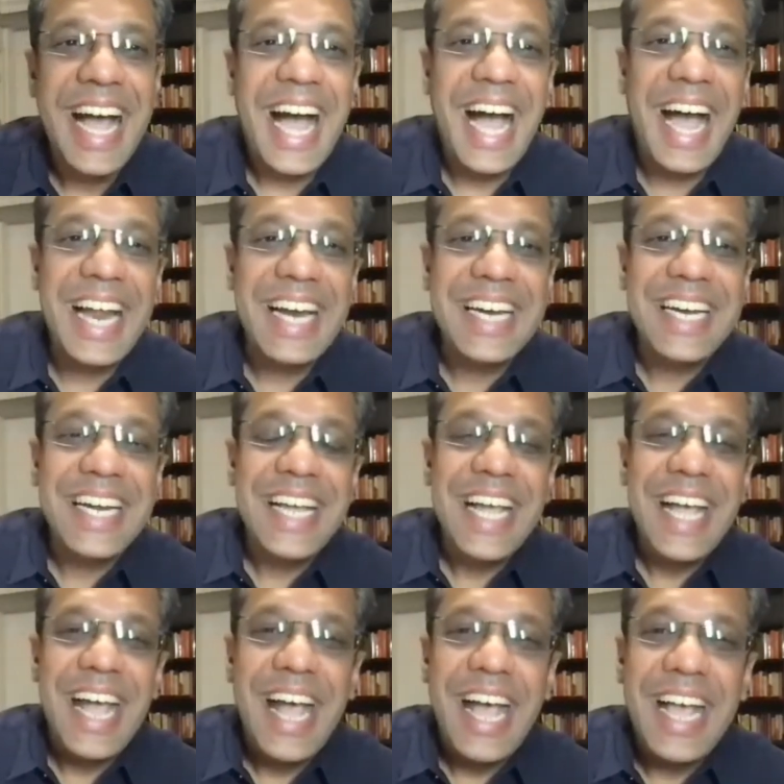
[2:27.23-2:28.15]
And
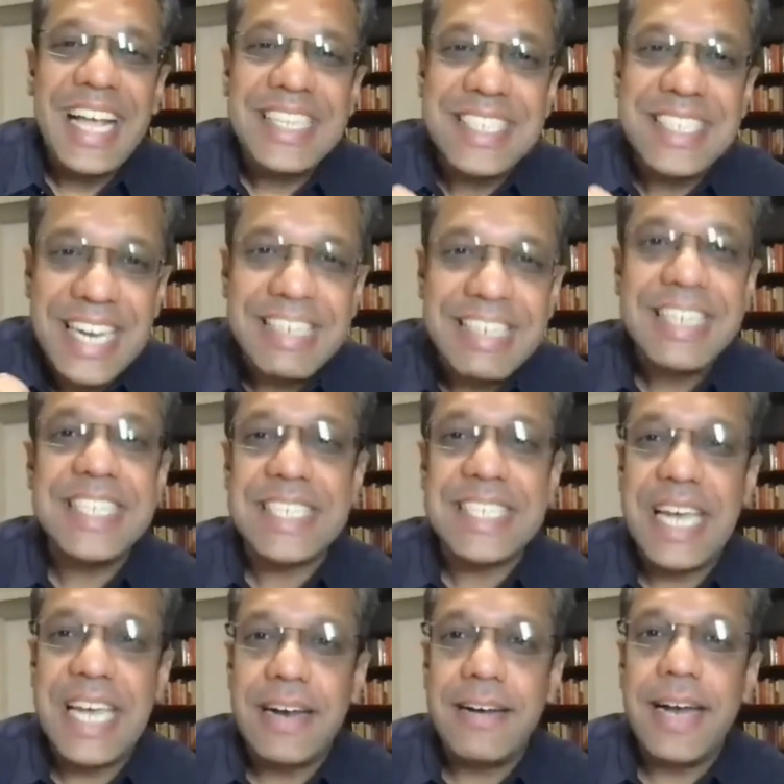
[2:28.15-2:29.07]
it's
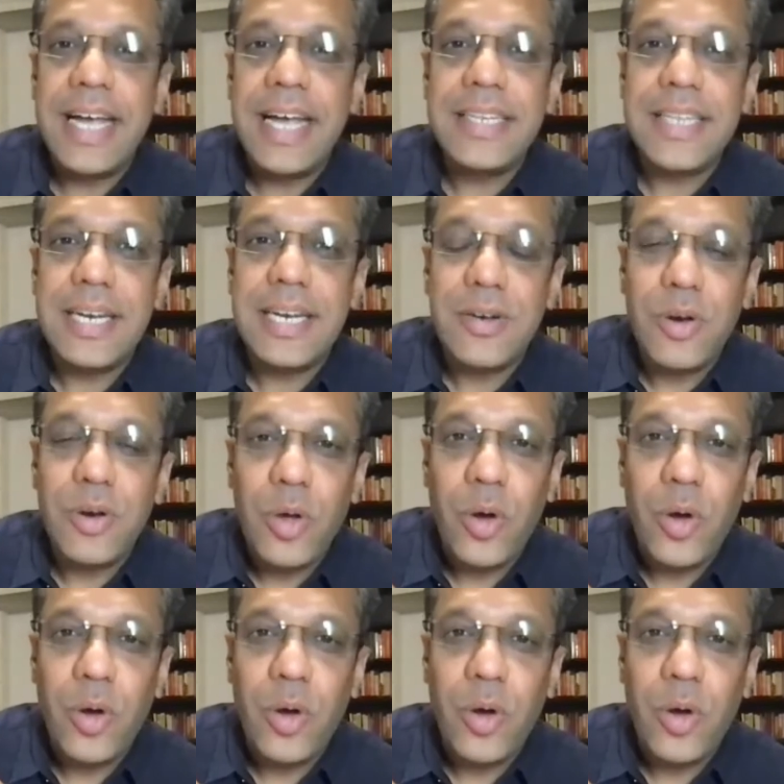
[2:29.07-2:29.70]
interesting, right? That